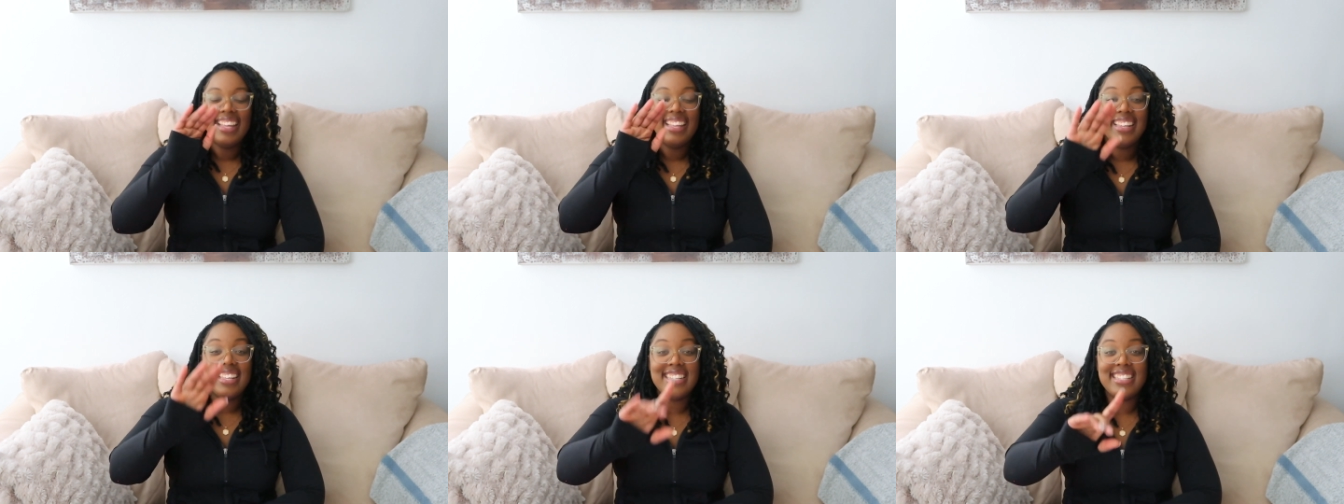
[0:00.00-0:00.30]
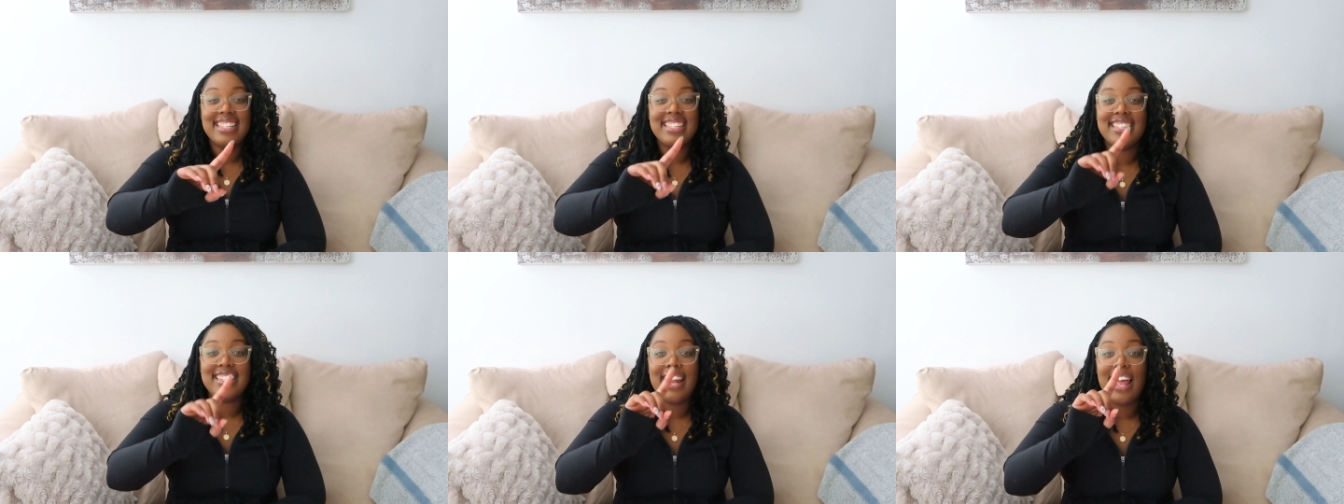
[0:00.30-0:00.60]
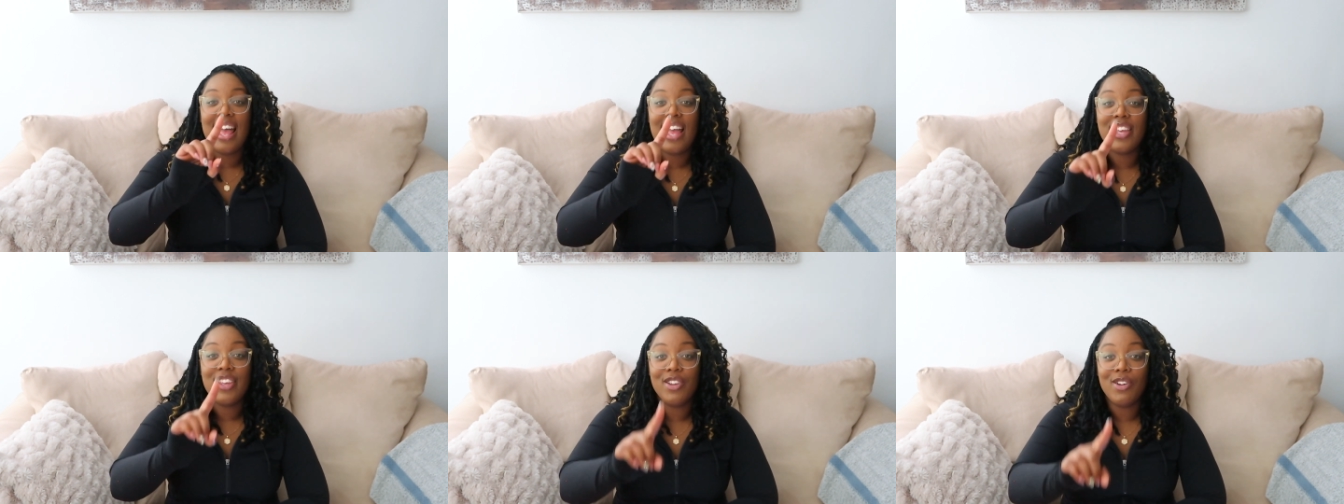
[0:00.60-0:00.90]
this is
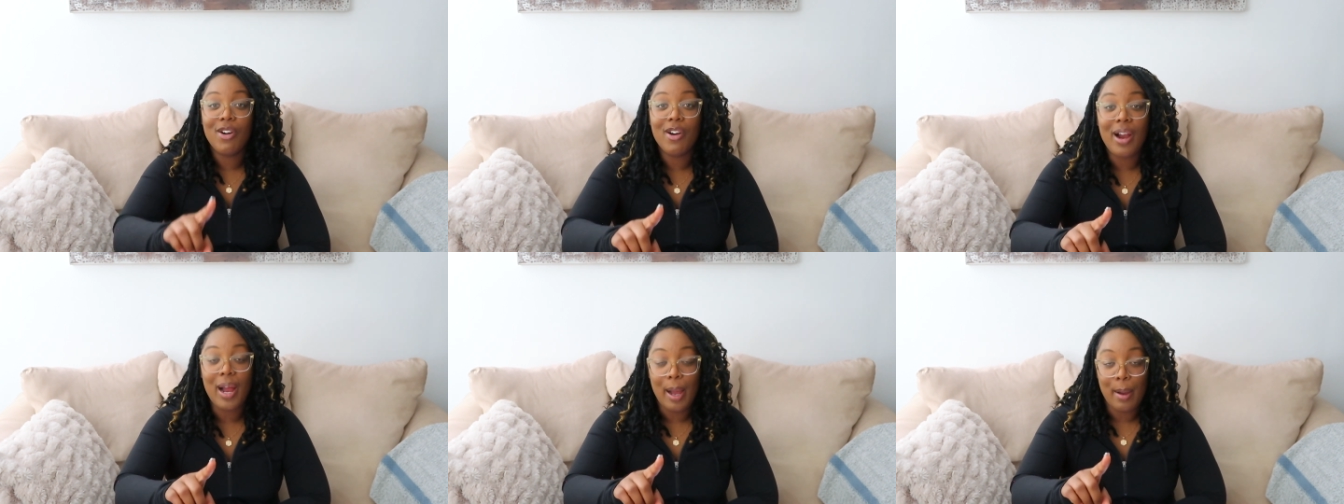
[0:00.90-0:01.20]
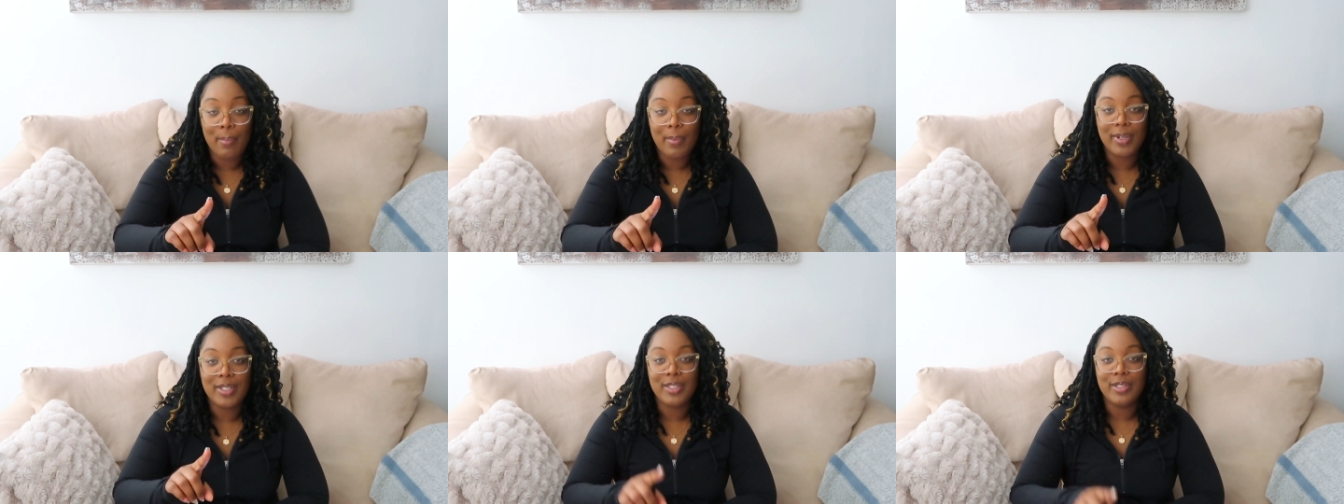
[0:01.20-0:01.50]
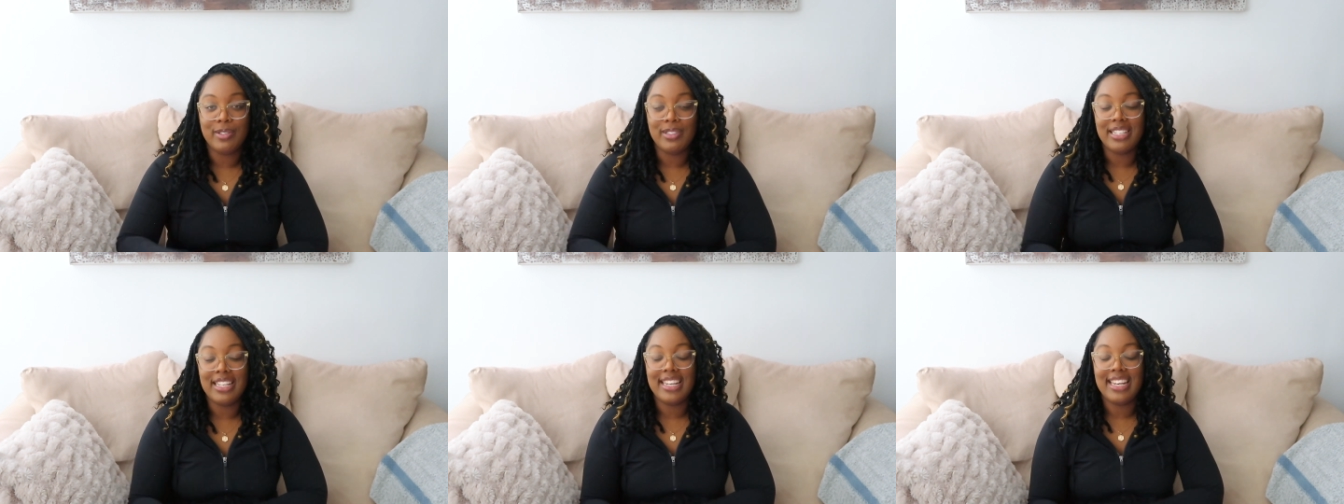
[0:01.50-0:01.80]
not your
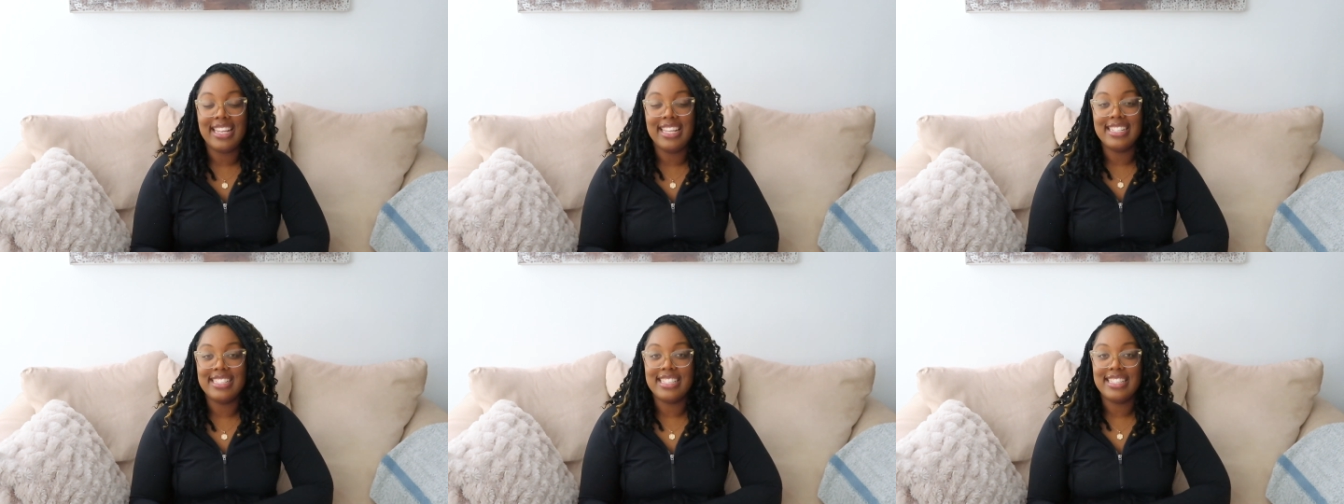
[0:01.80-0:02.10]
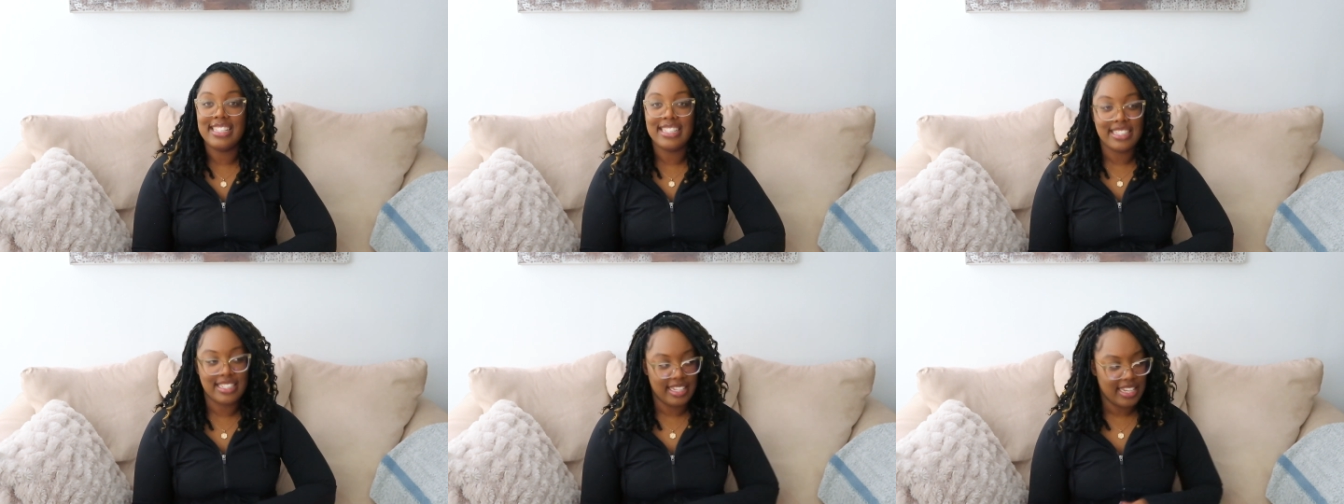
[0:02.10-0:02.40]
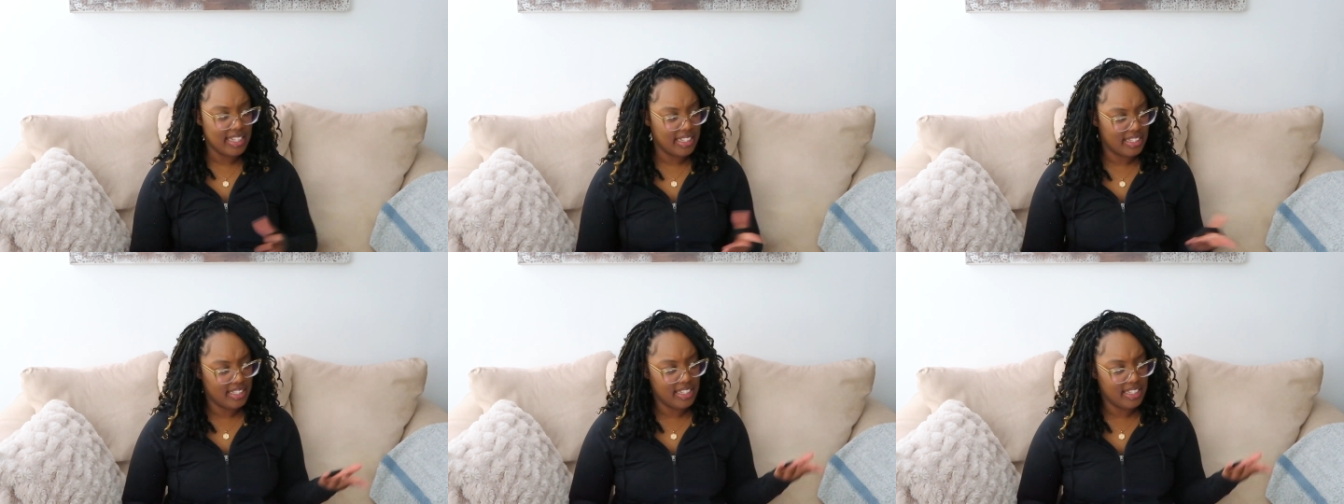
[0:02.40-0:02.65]
opportunity to then say,